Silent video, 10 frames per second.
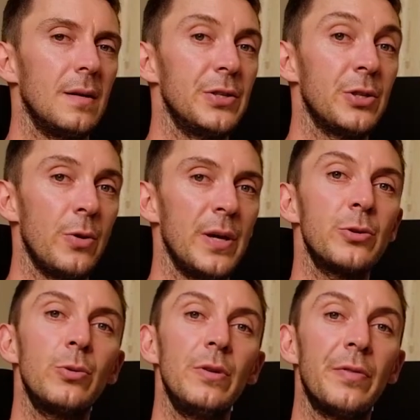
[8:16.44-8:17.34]
So as
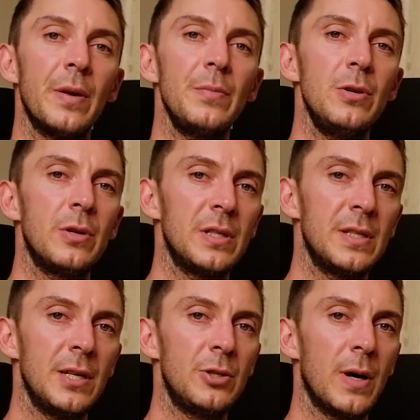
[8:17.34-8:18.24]
a rule of thumb, you can
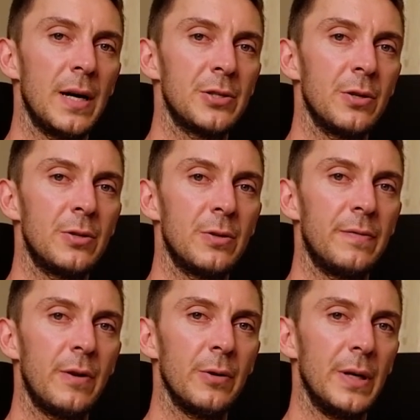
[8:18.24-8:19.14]
set your ISO to the
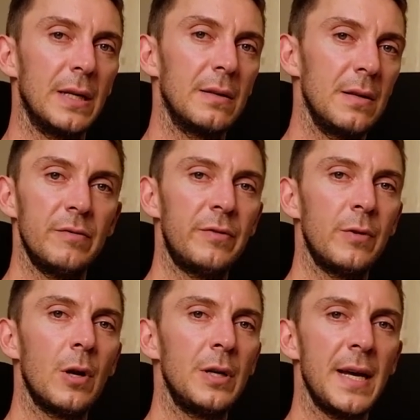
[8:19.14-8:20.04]
following. For
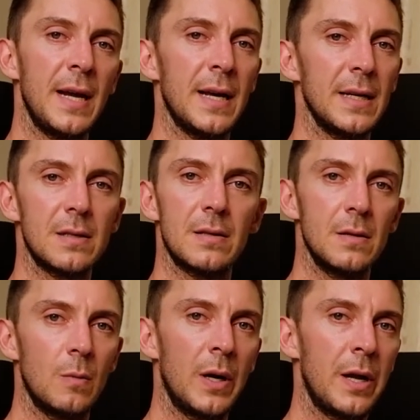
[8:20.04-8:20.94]
full-on daylight,
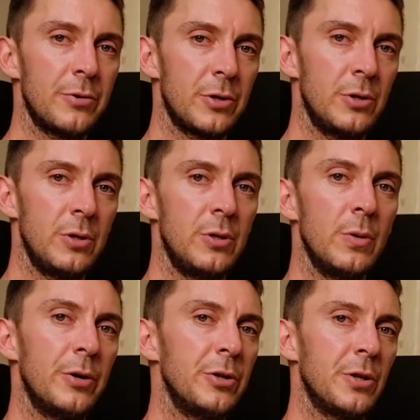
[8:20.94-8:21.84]
100 to
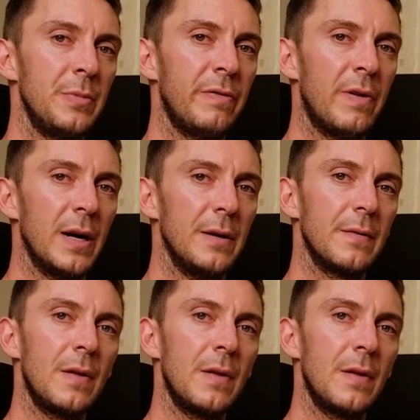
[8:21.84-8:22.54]
200 should be fine.